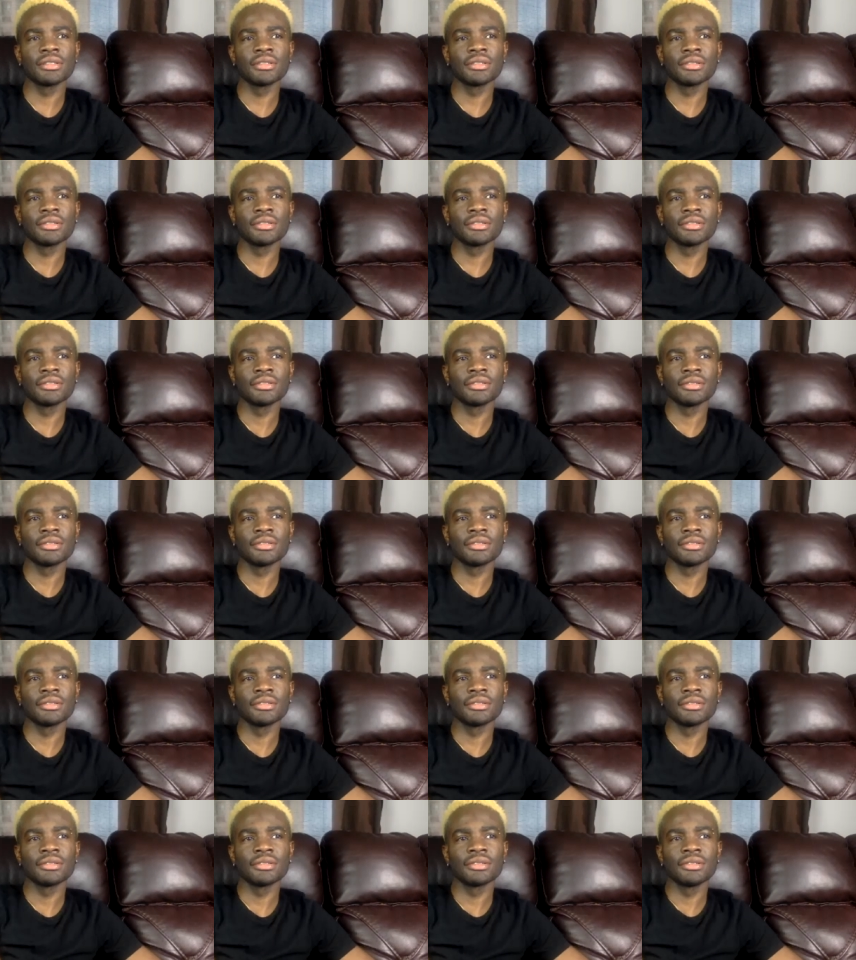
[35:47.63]
I got to
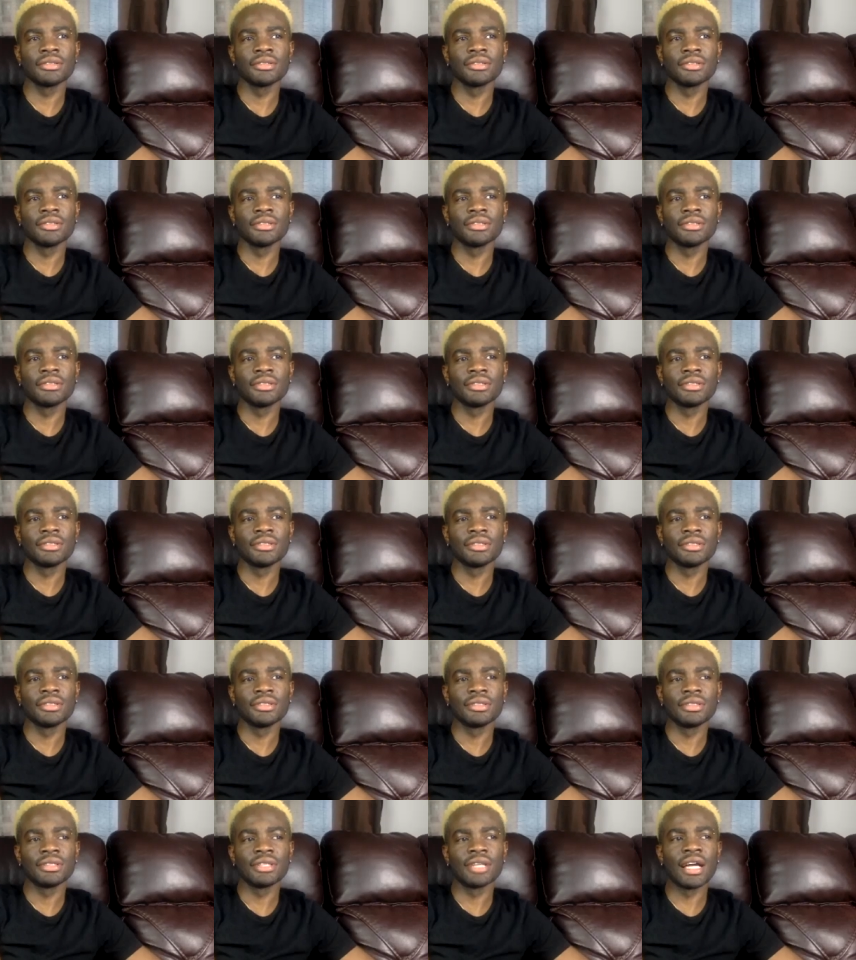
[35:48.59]
give me a piece.
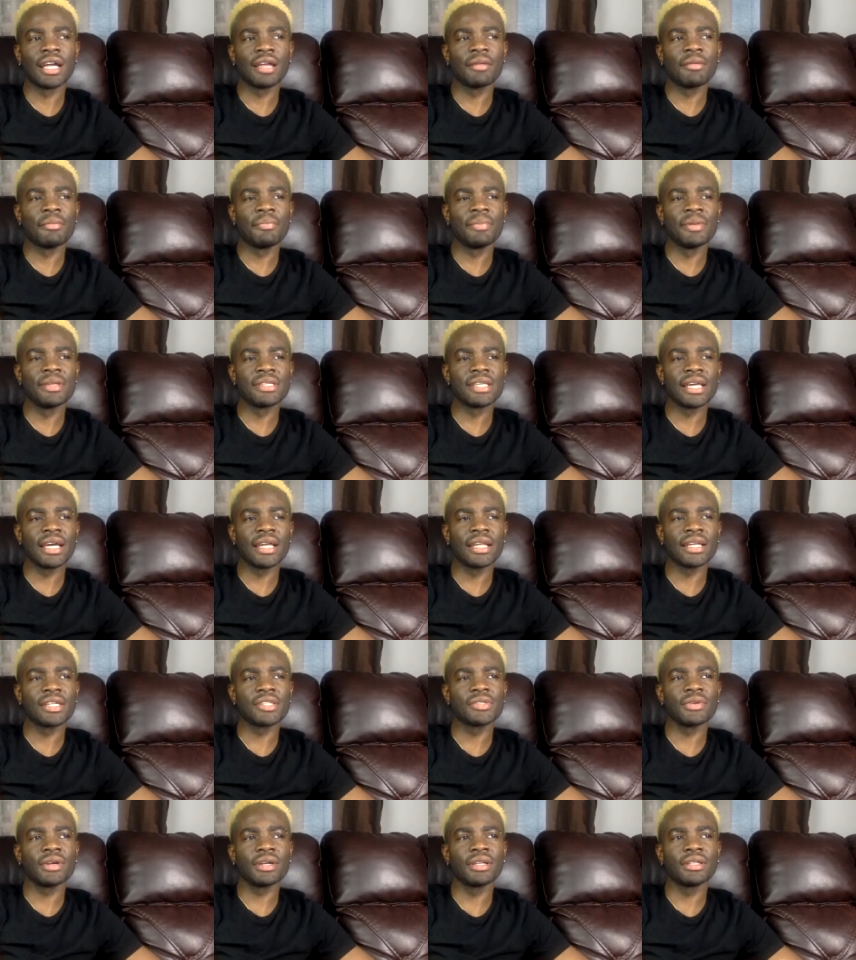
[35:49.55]
I give me a piece of the
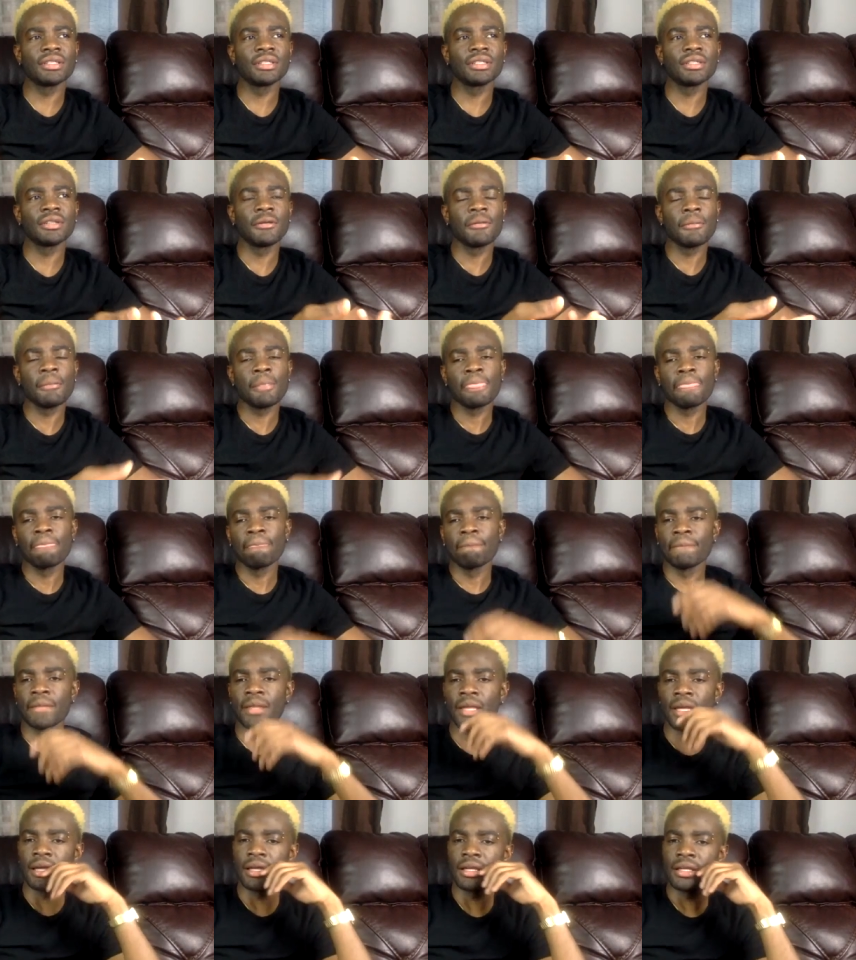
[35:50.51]
next one?
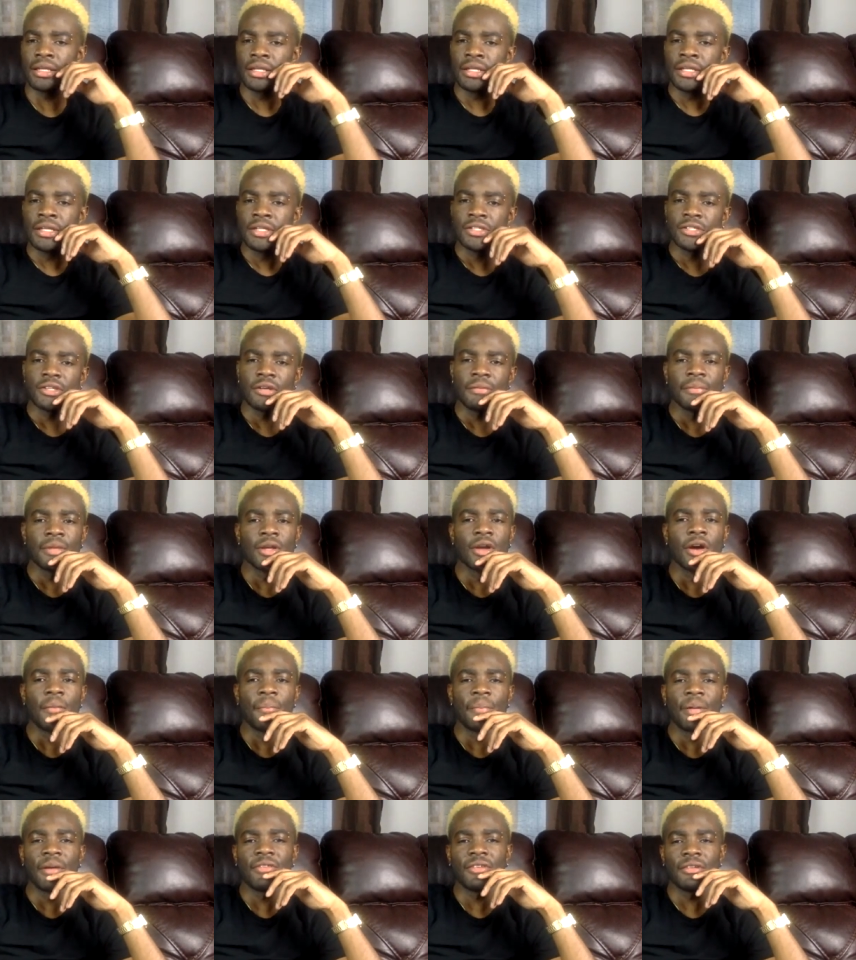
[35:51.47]
Yeah. So big
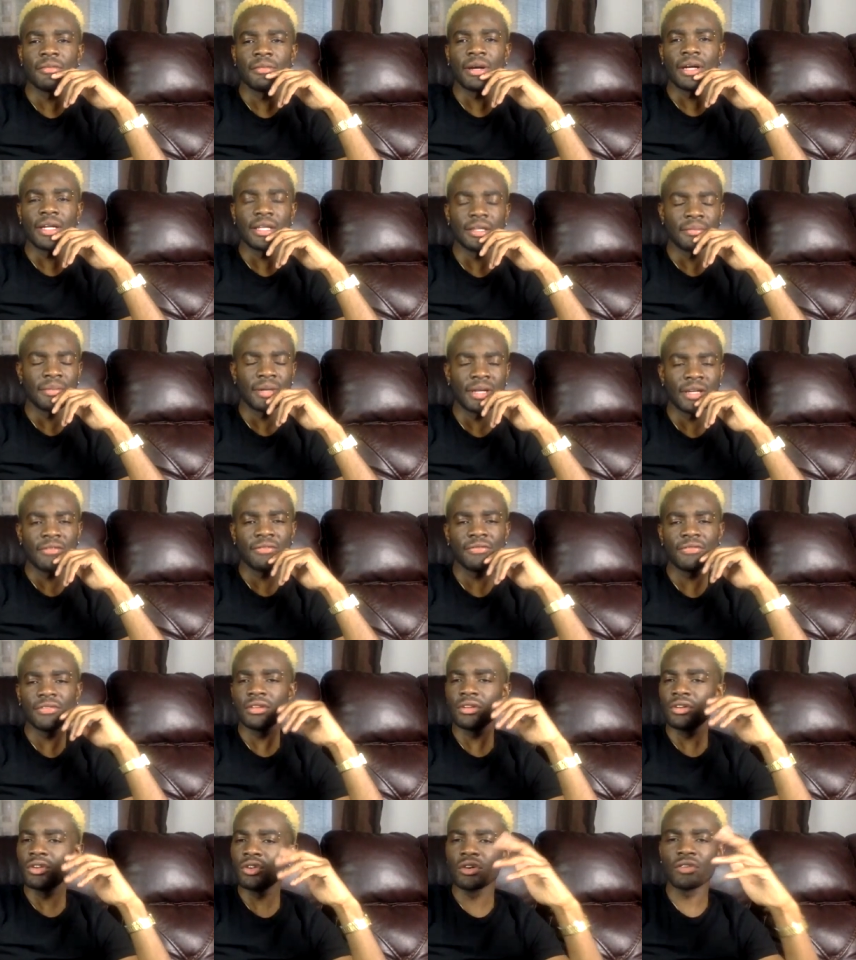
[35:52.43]
up everybody, man,
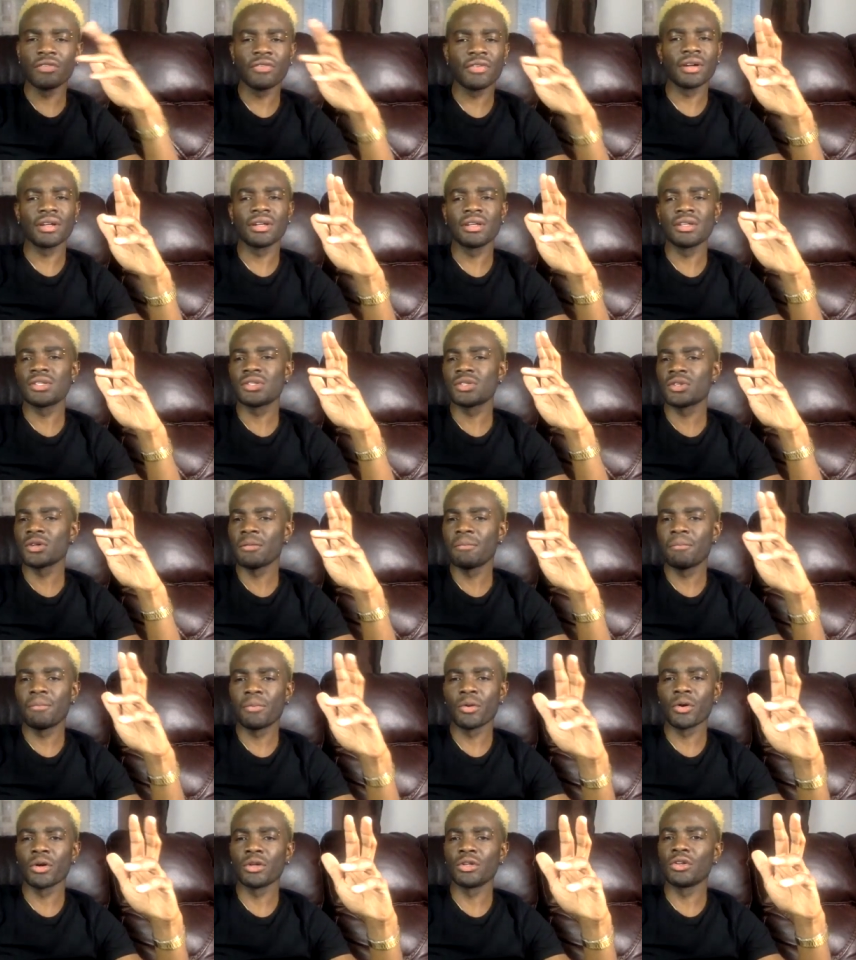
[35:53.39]
for the love and the
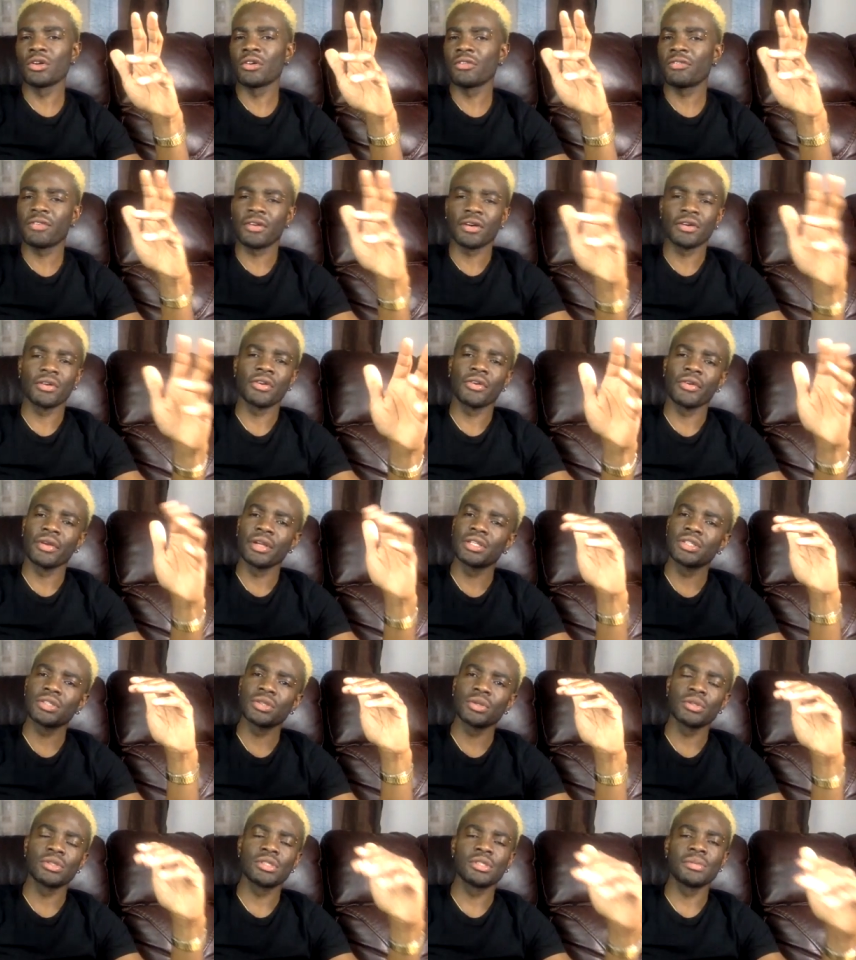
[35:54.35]
support. No founder
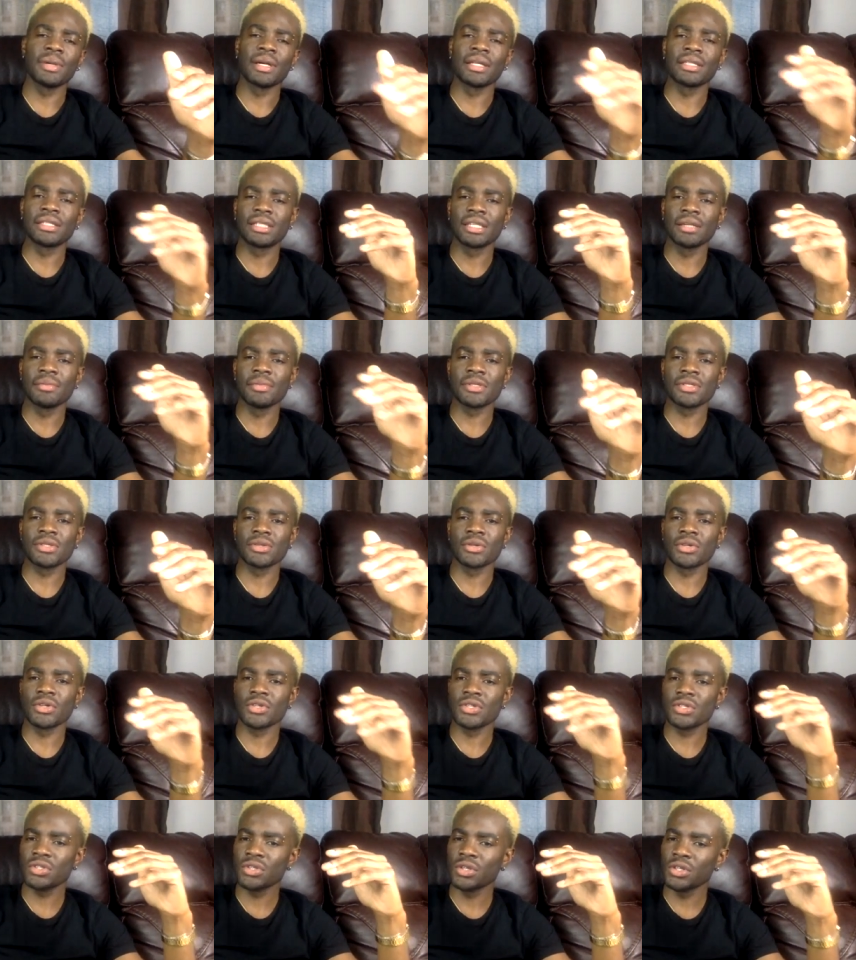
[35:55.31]
reach out to me and tell me so
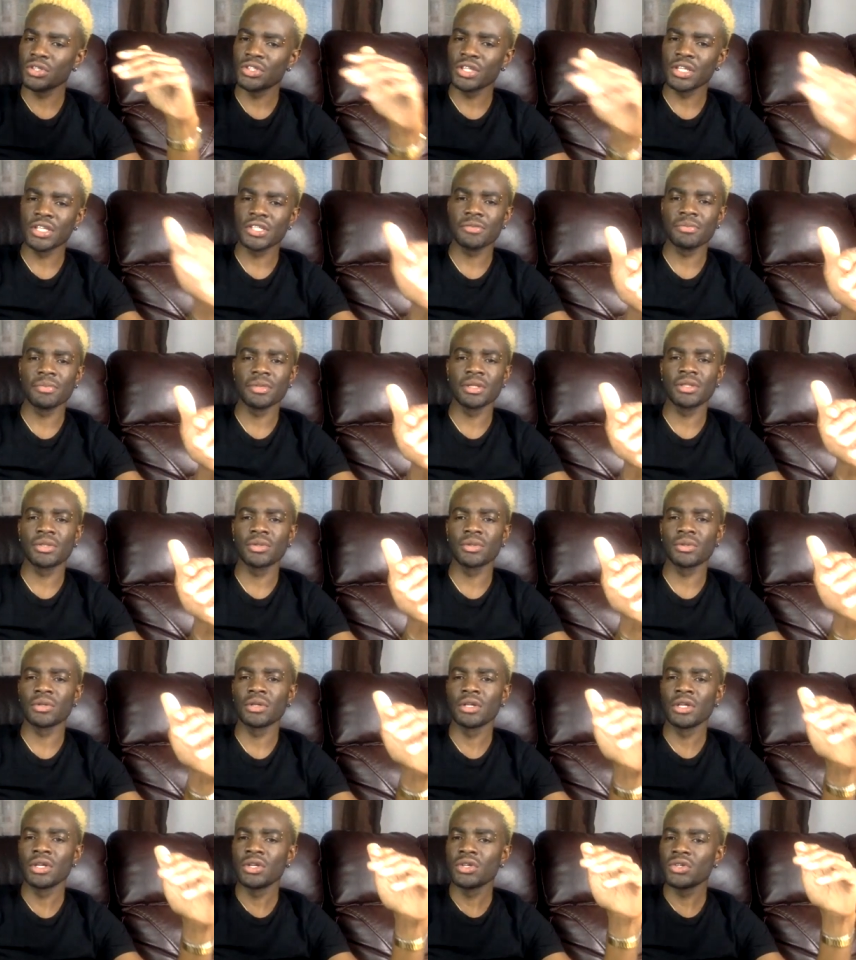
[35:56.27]
no suggest me
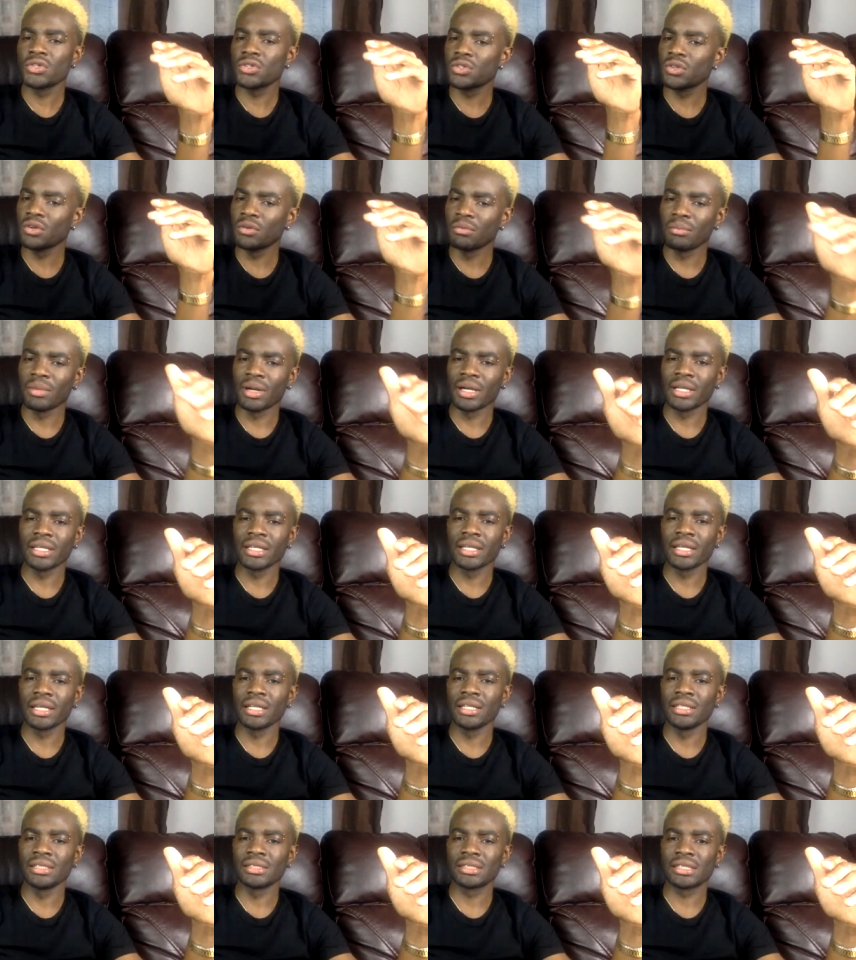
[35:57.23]
to somebody
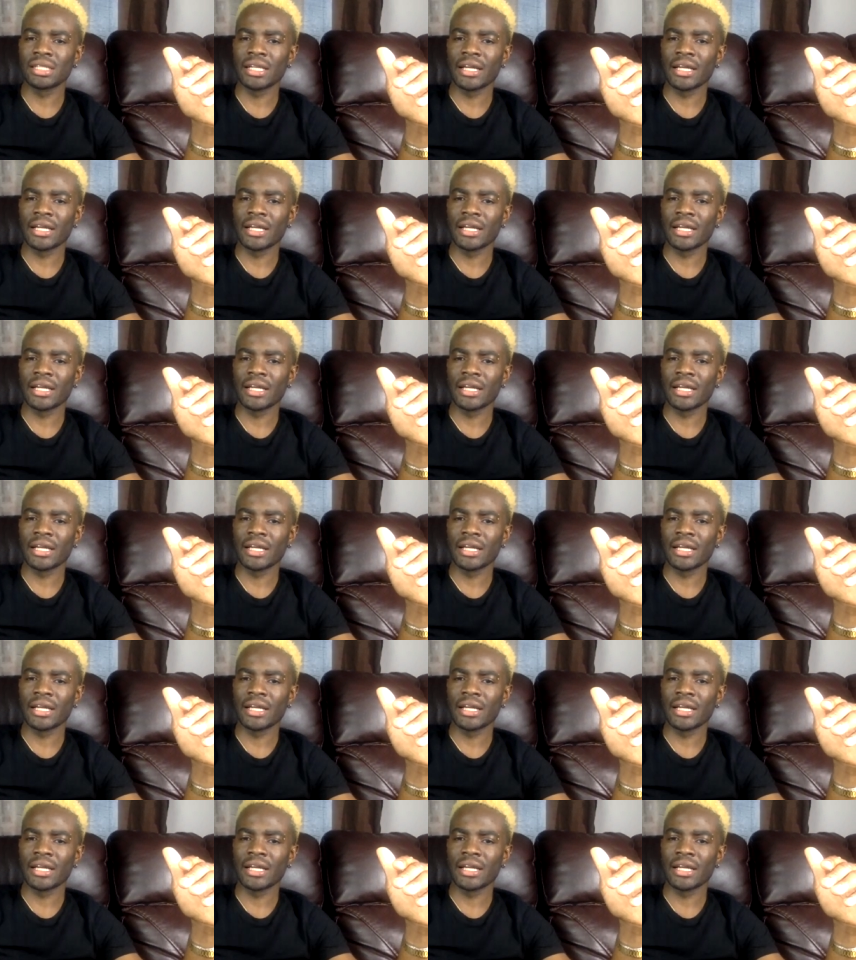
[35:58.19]
else.